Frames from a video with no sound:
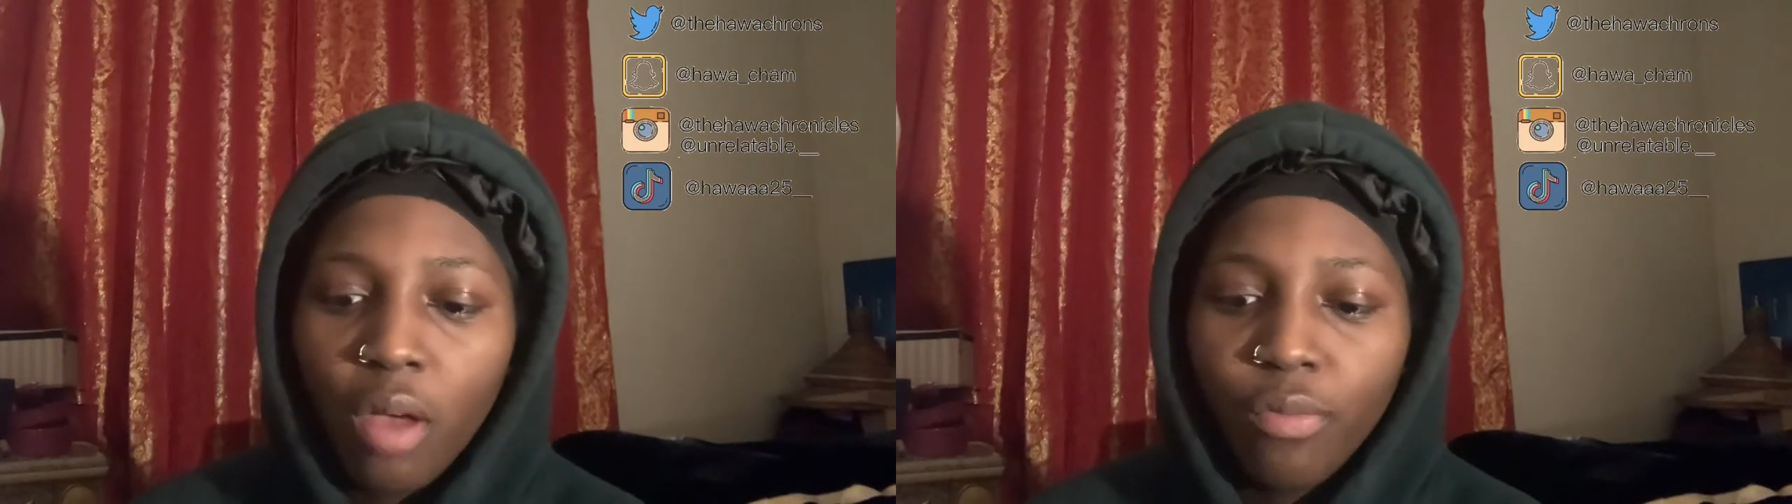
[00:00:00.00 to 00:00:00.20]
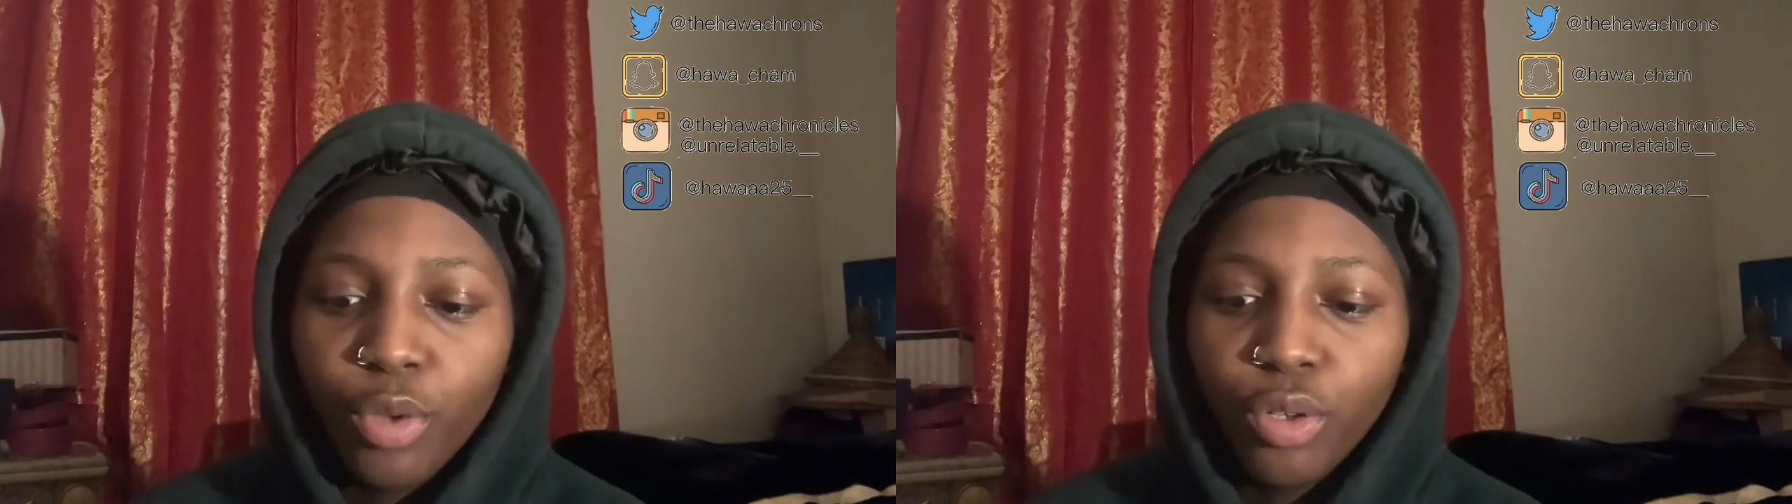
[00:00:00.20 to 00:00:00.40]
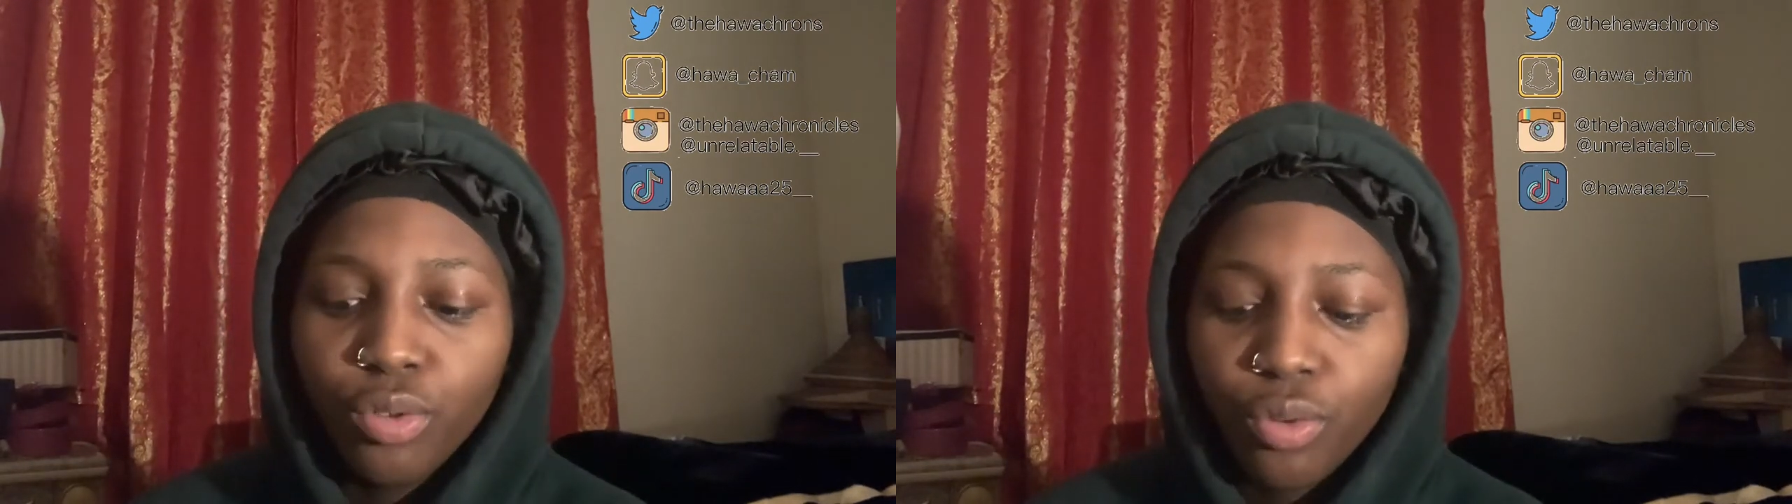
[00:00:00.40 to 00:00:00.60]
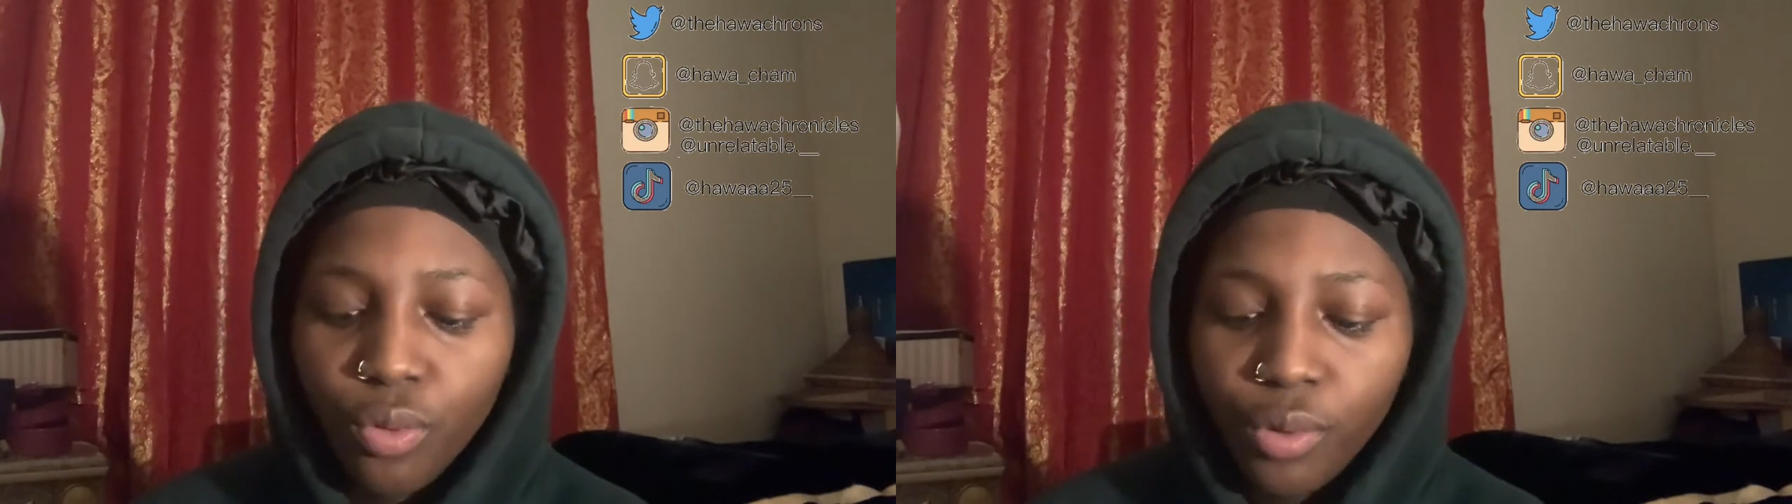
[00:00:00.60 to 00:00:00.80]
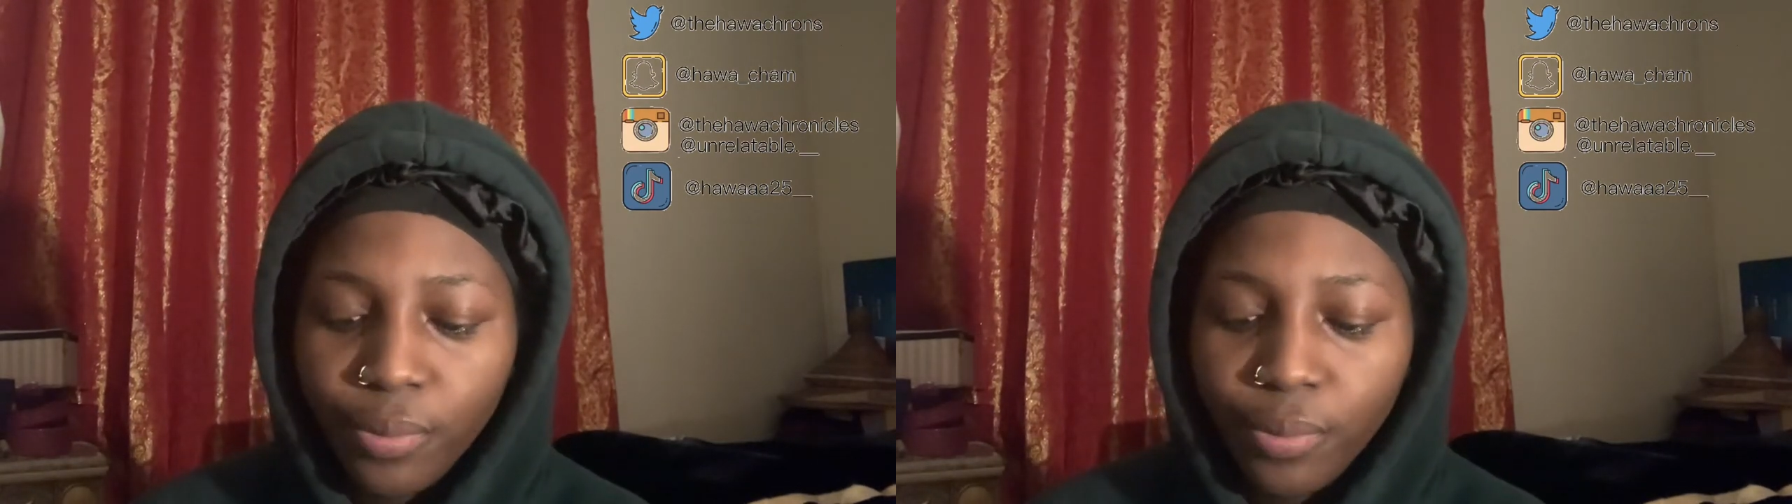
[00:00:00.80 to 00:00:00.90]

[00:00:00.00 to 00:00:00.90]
middle school